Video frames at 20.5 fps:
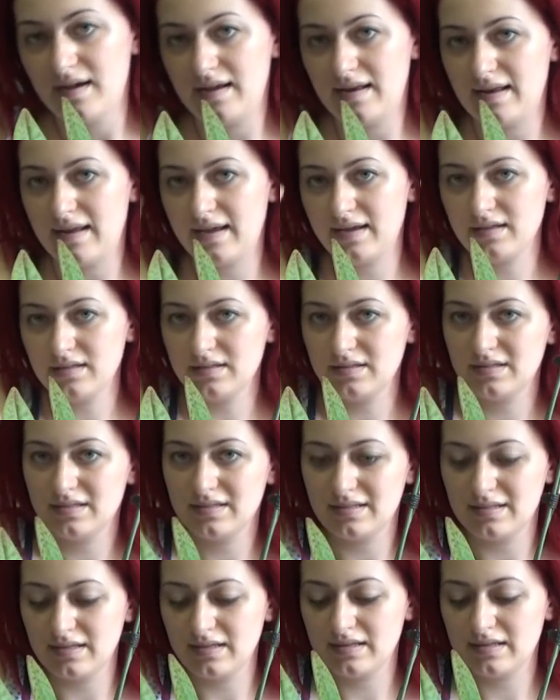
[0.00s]
length
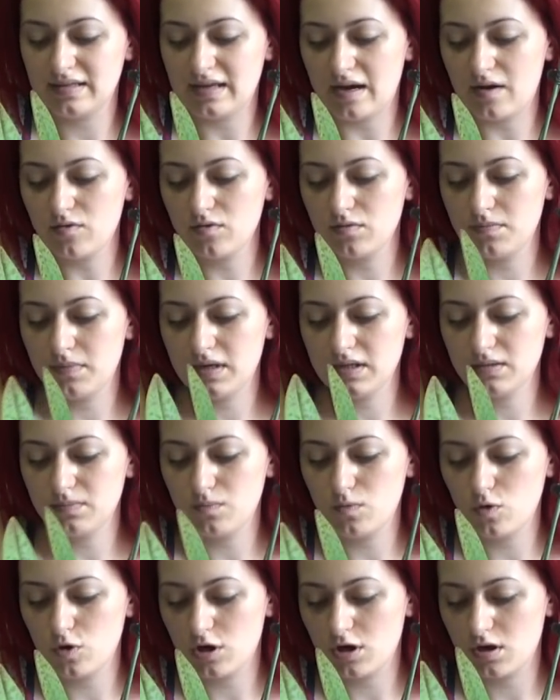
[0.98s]
in down, but
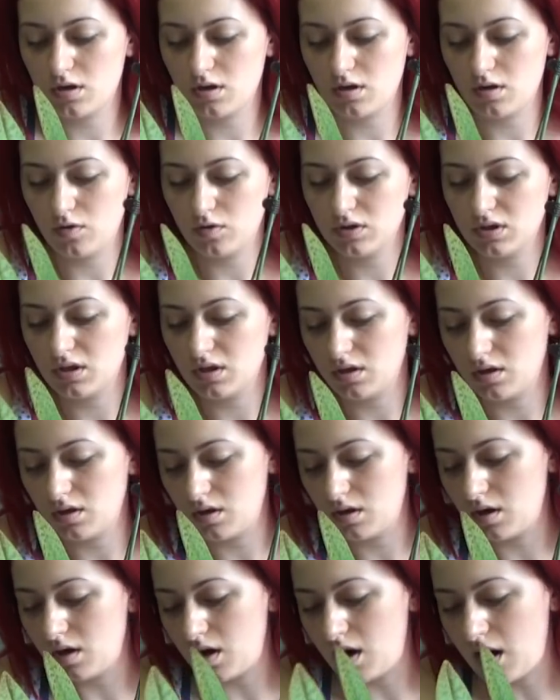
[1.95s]
more on the
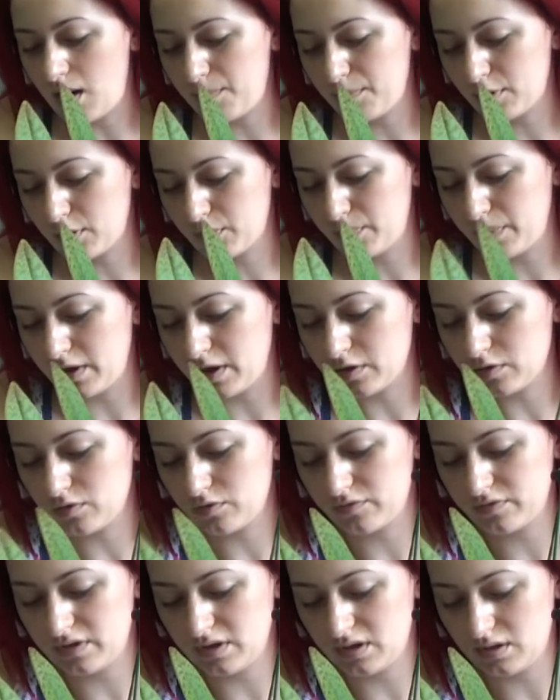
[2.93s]
upper part of
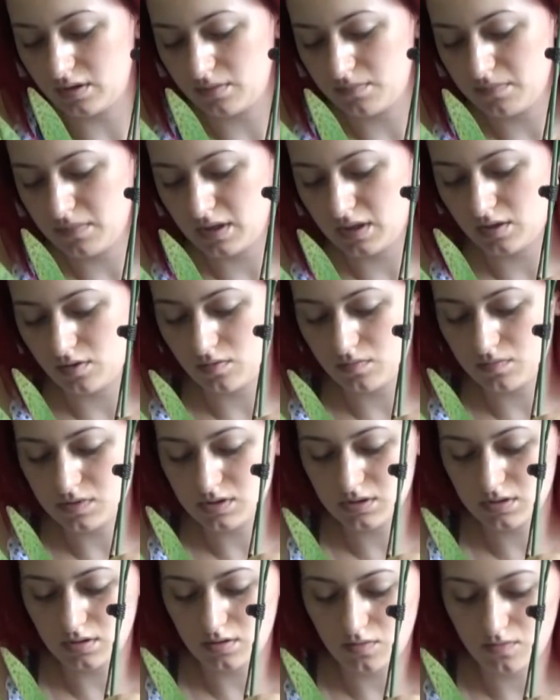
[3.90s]
the medium.
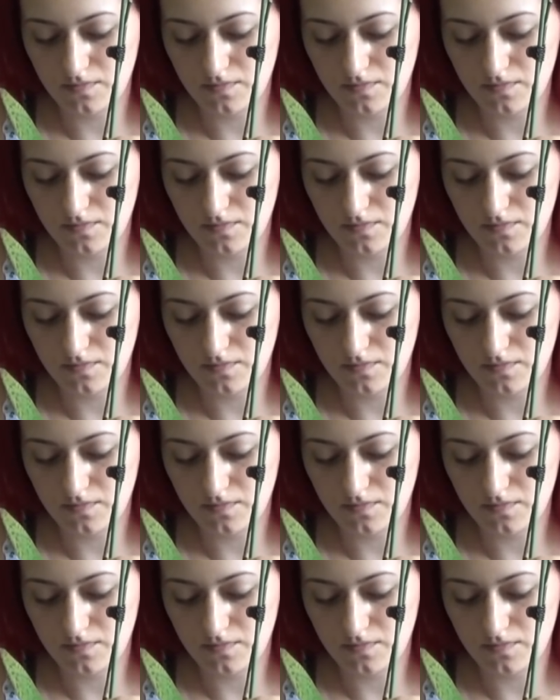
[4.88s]
So,